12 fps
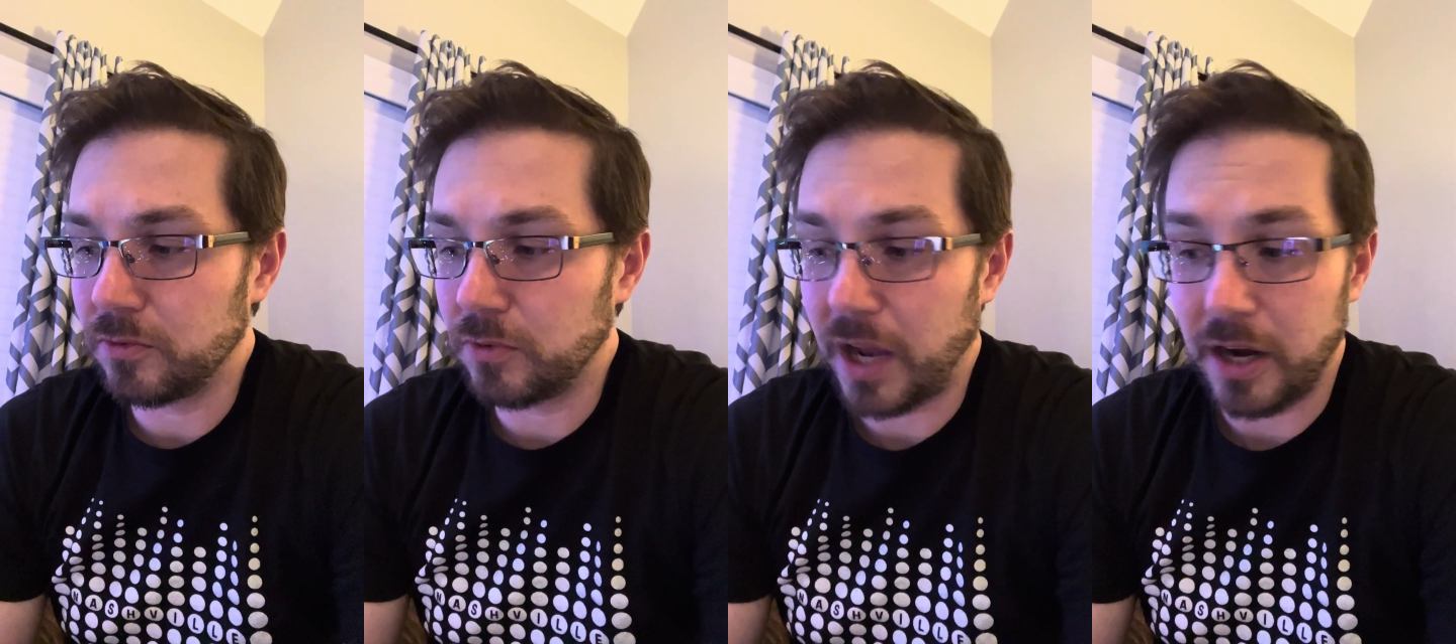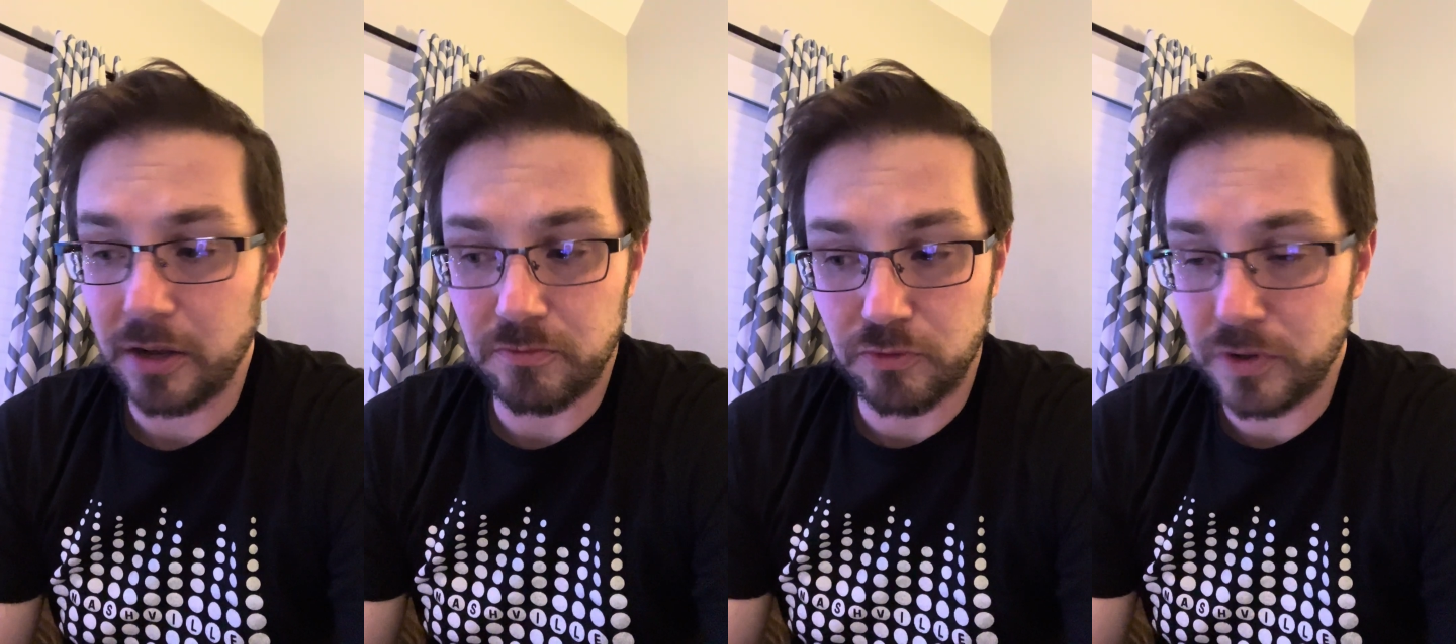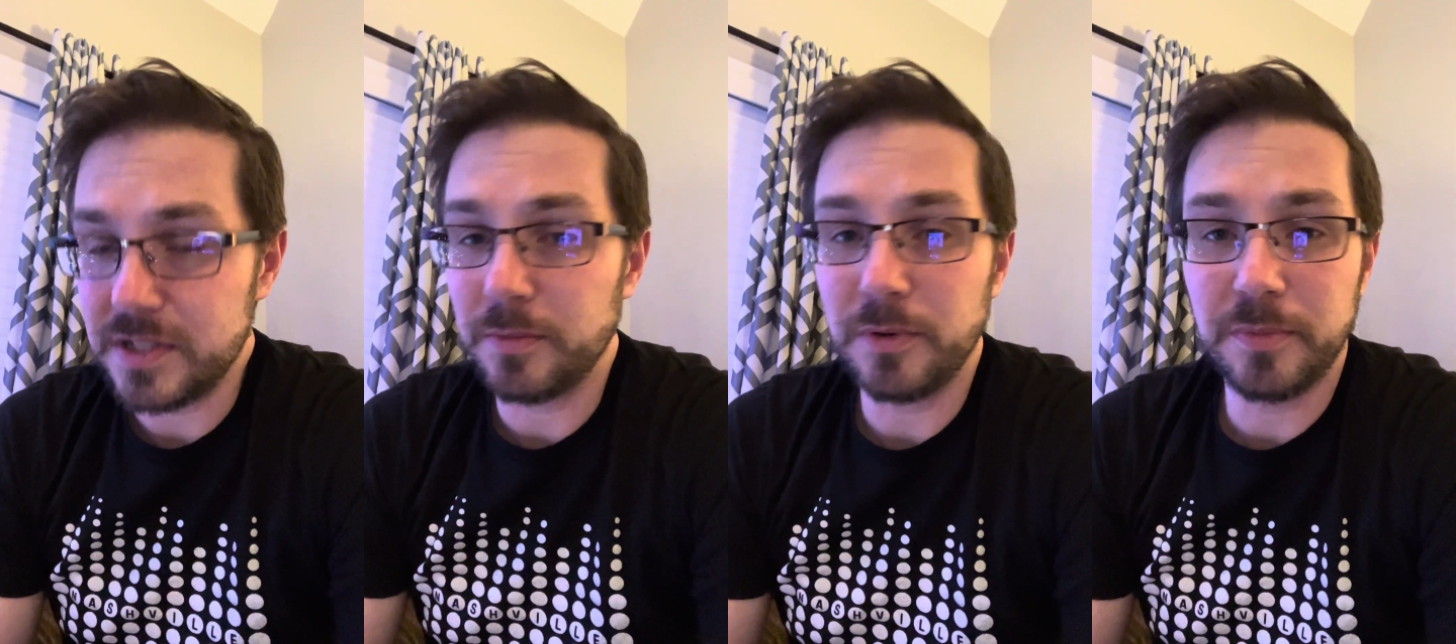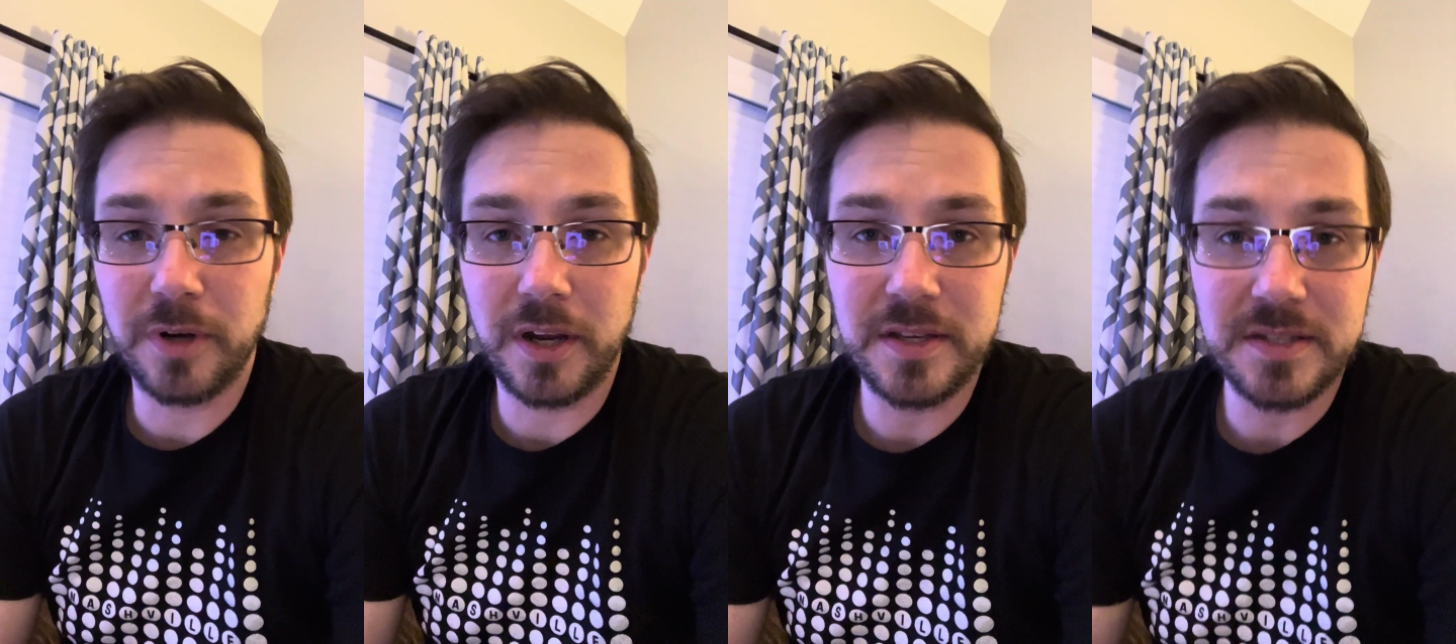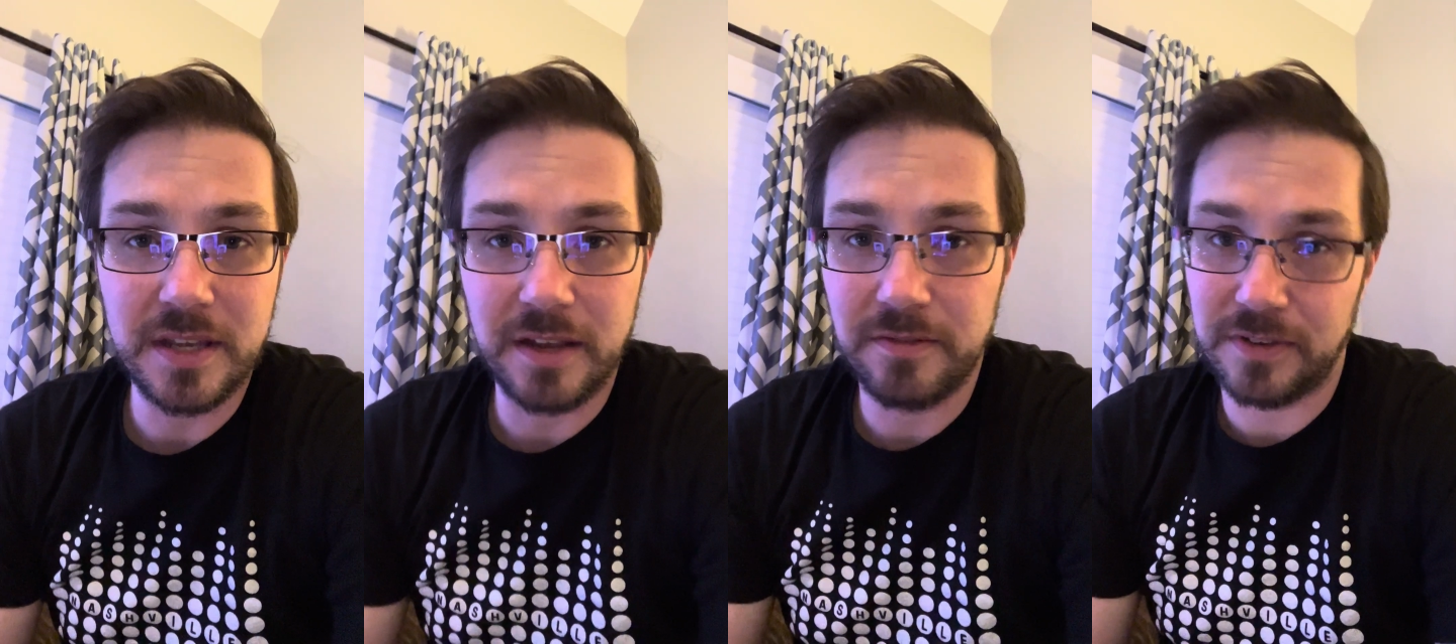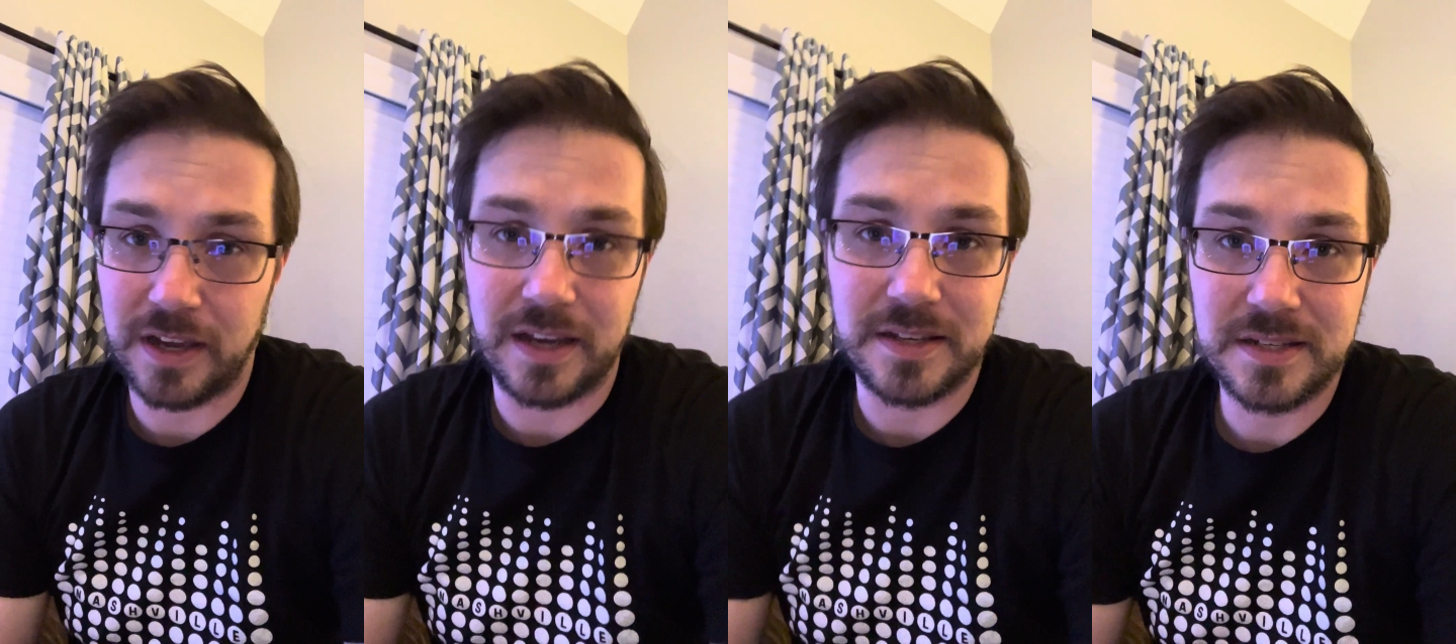at a reasonable price and
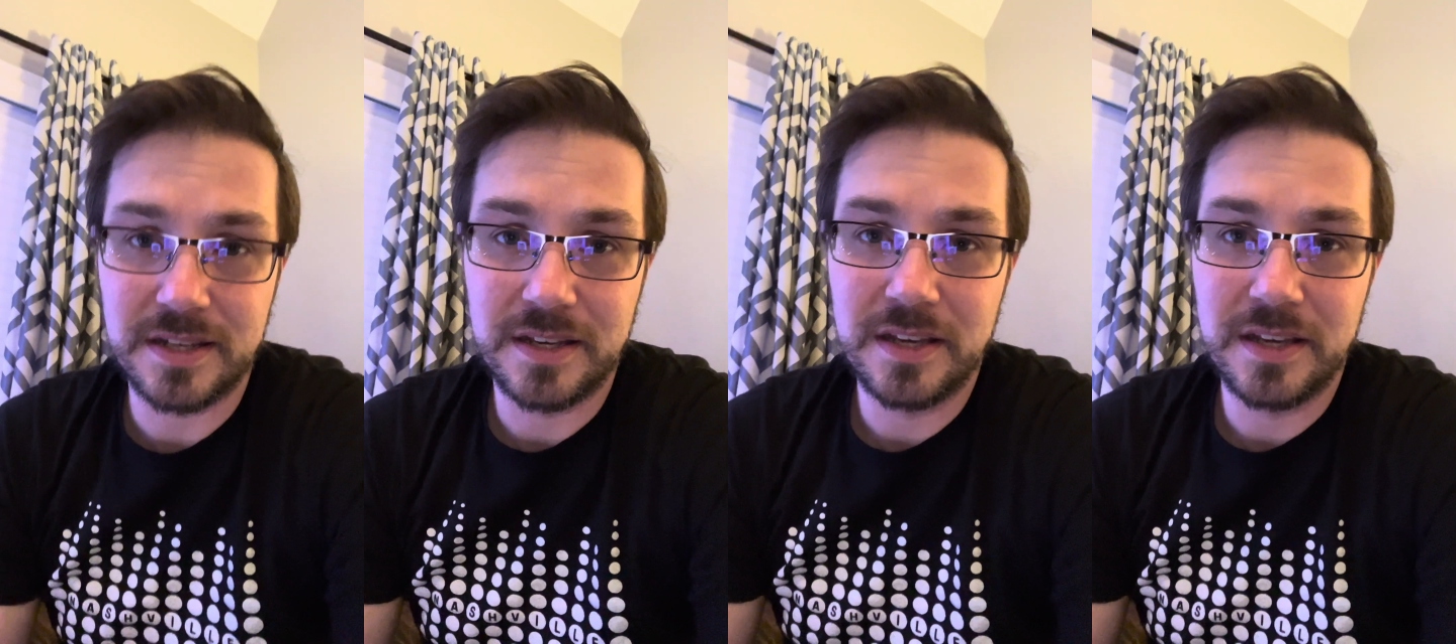fast.